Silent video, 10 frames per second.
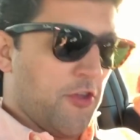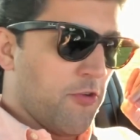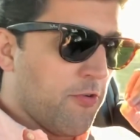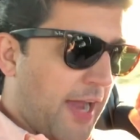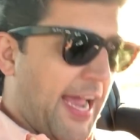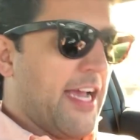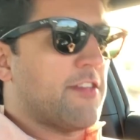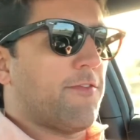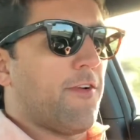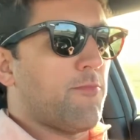You
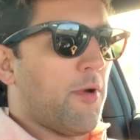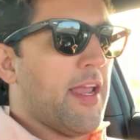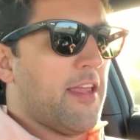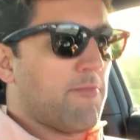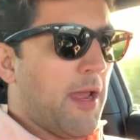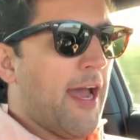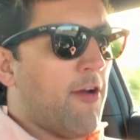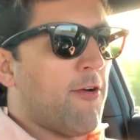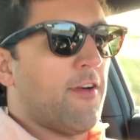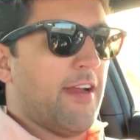ask for braking
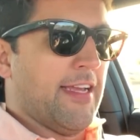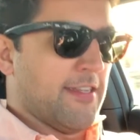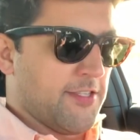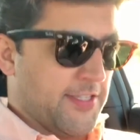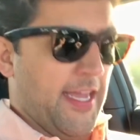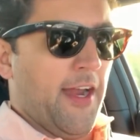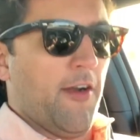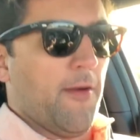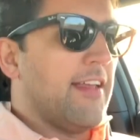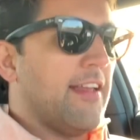power and it's there.